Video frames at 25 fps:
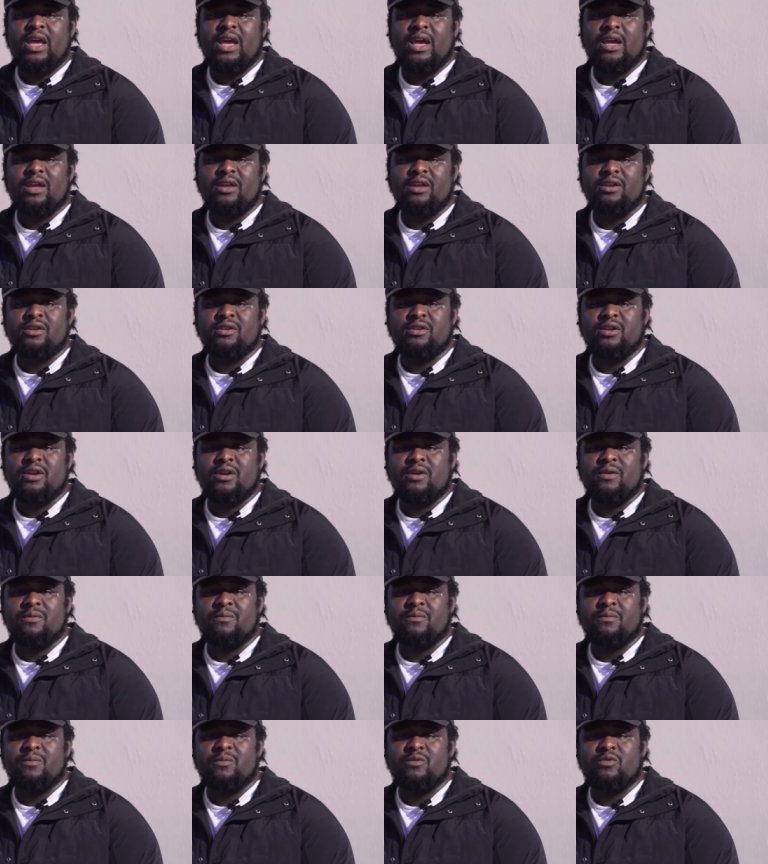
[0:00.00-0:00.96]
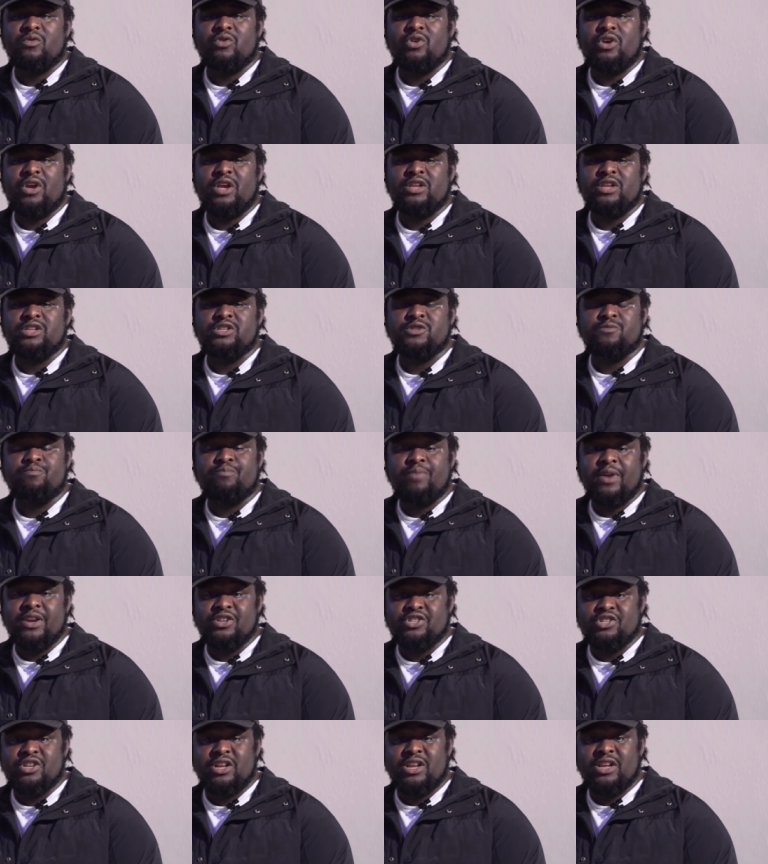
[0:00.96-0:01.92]
and
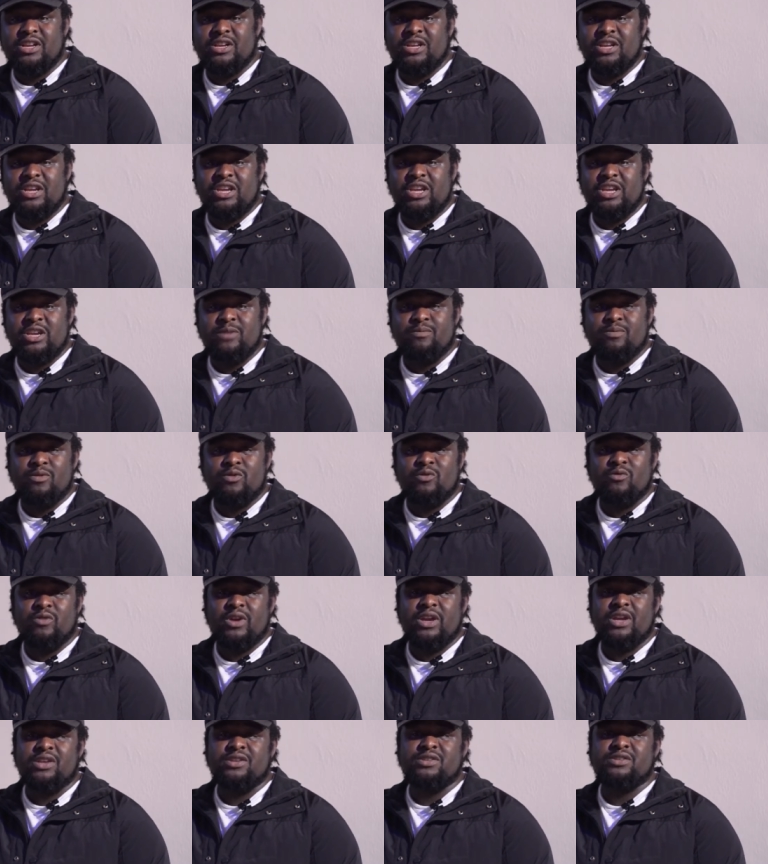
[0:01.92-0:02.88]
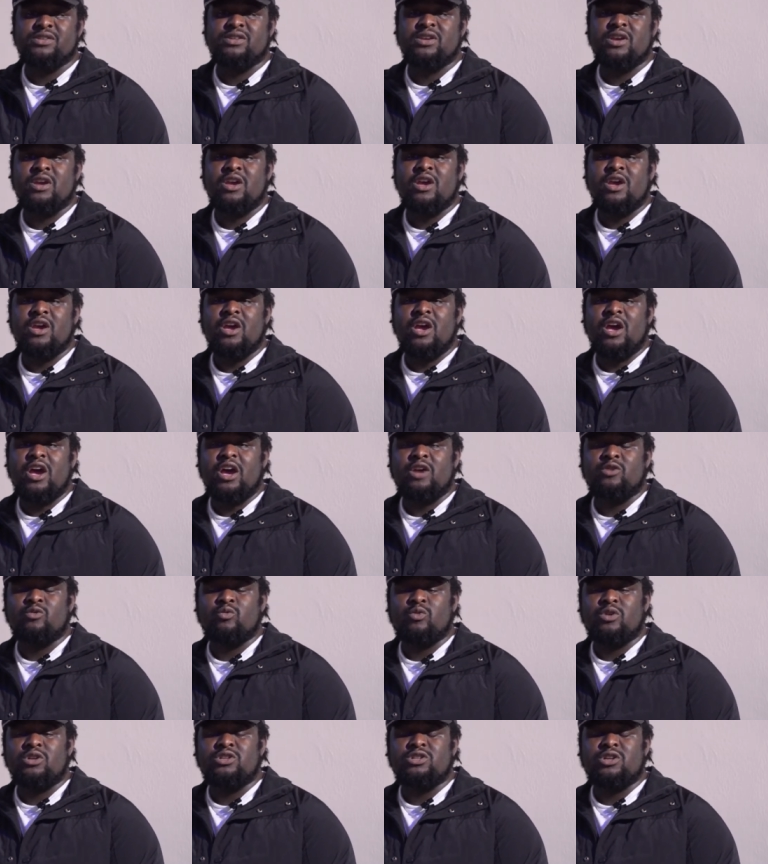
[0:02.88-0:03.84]
especially the Igbo race,
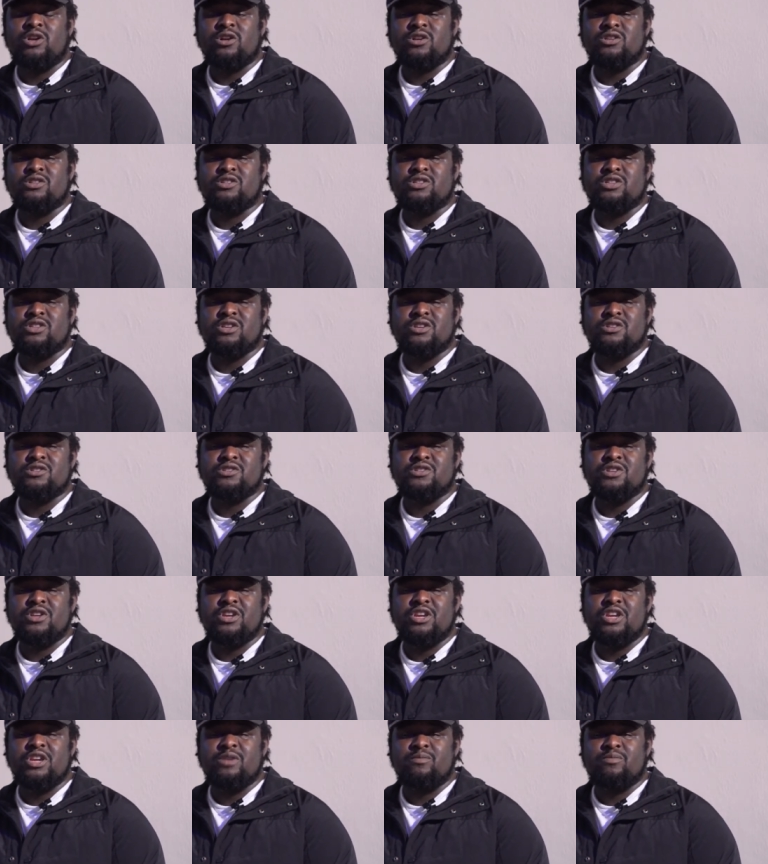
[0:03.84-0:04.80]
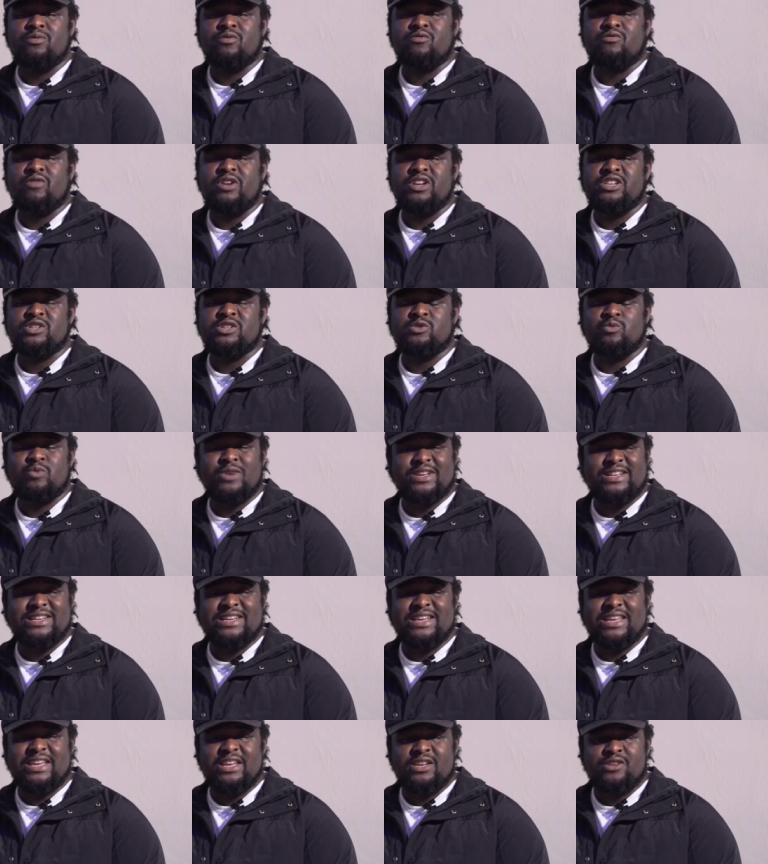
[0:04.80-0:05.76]
and what concerns the Igbo race
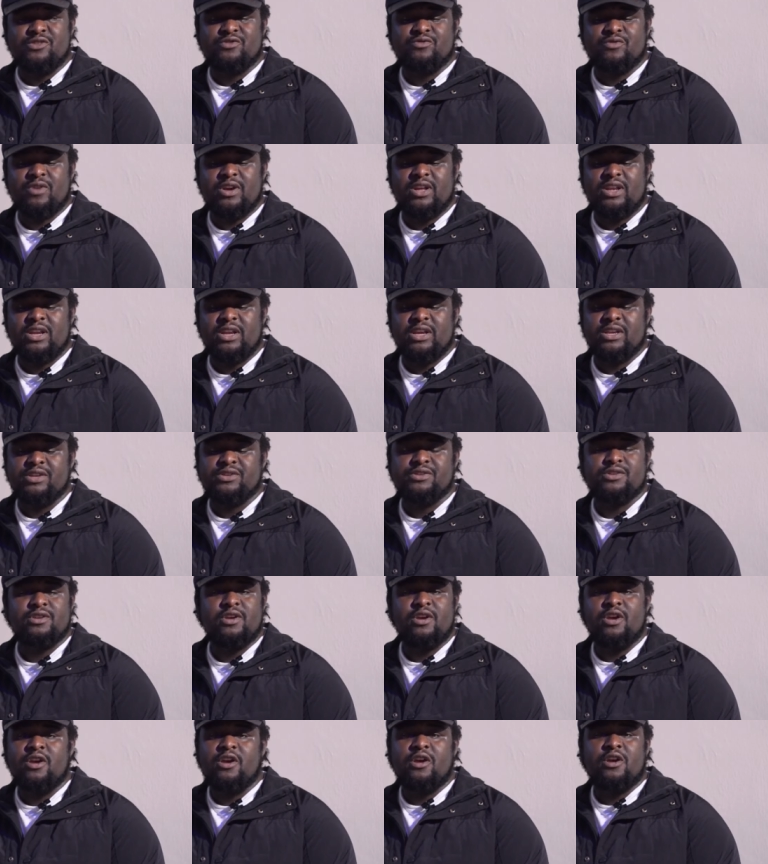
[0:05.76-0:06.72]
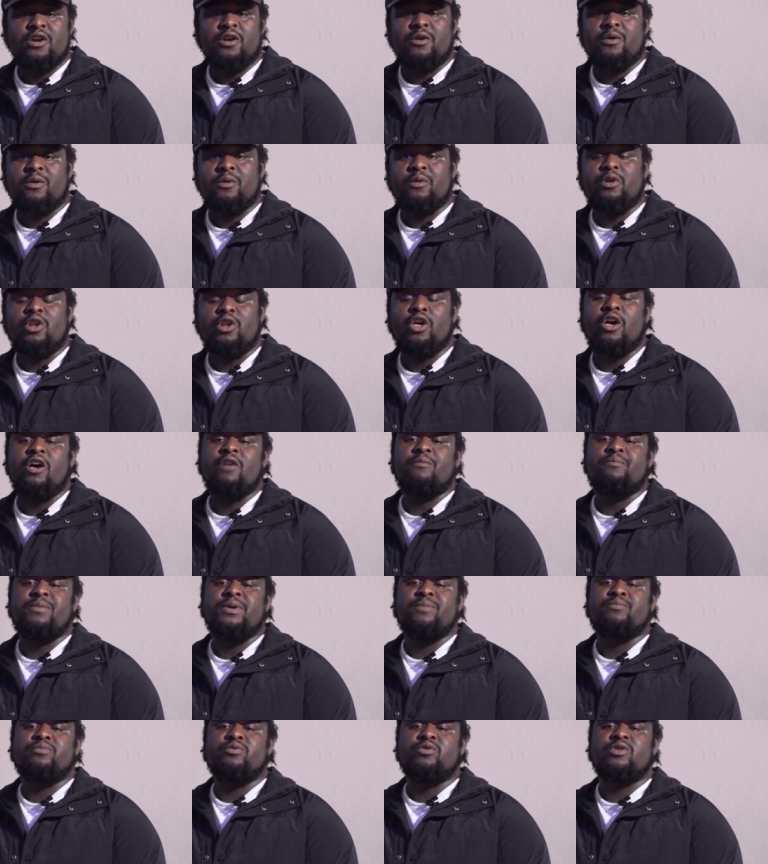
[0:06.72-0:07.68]
with the Israelis. A lot of
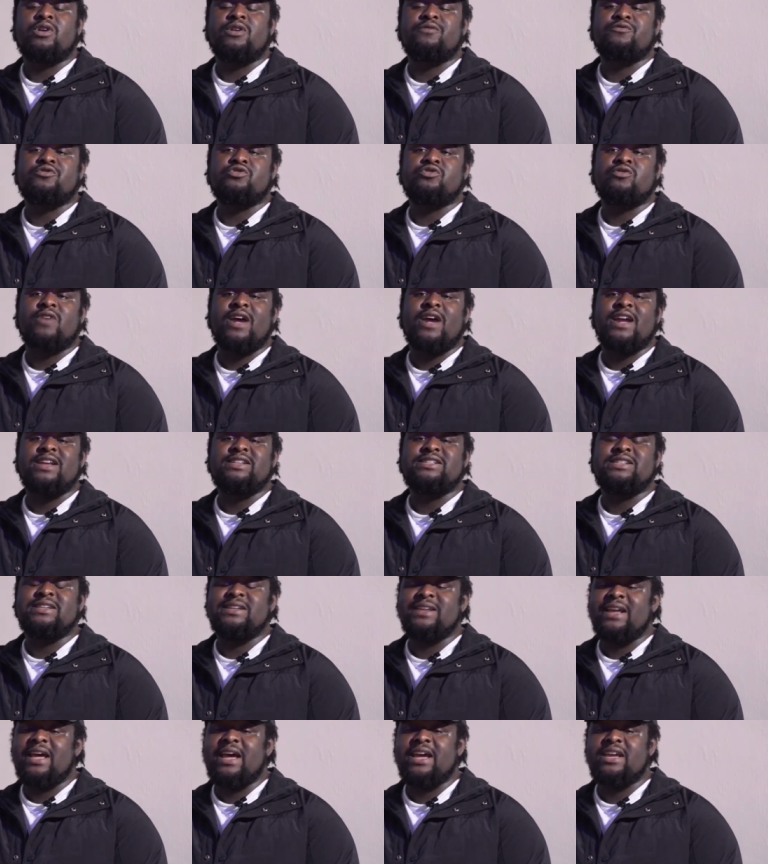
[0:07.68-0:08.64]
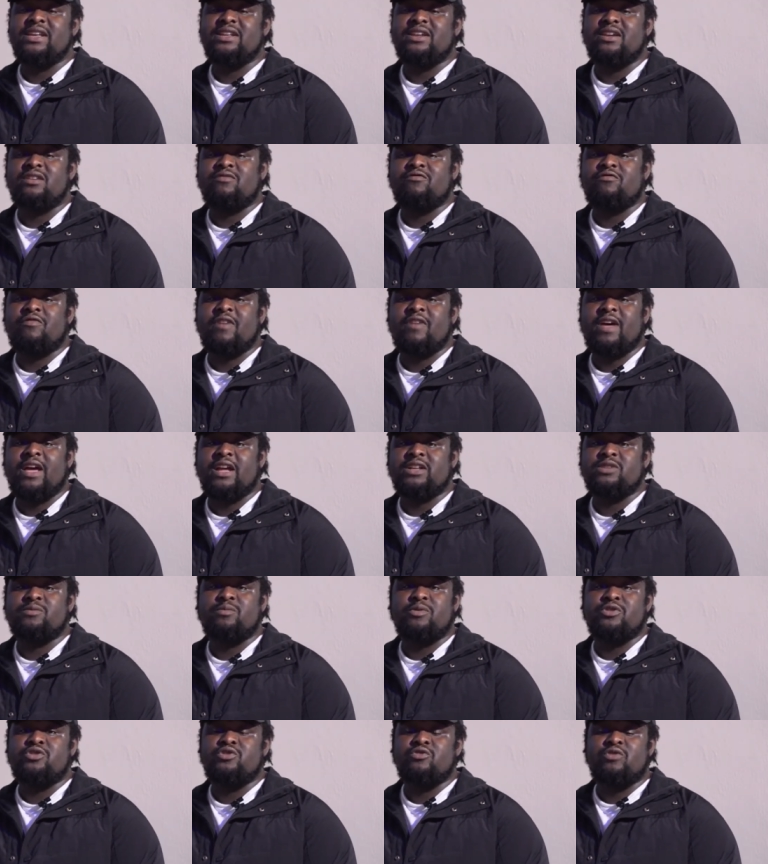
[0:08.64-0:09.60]
people have tried denying that
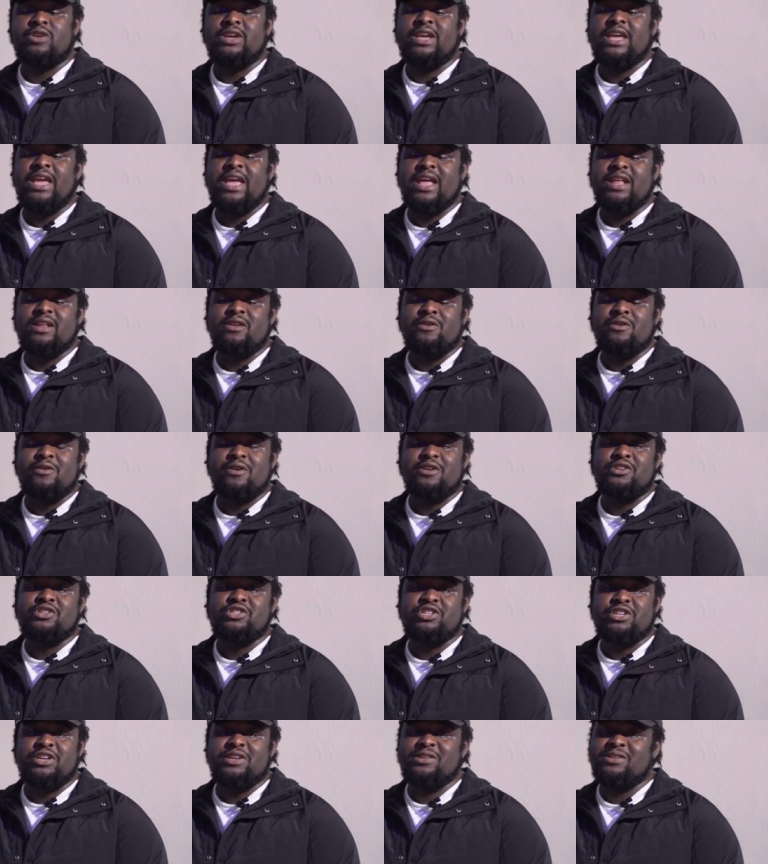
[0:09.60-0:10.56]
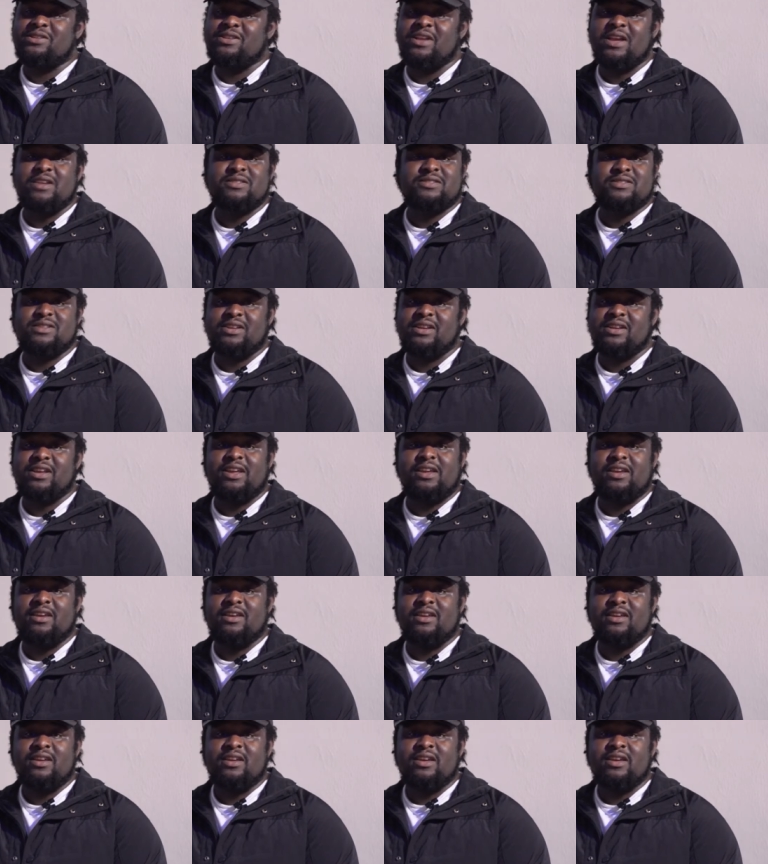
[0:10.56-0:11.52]
fact, but you cannot cheat destiny.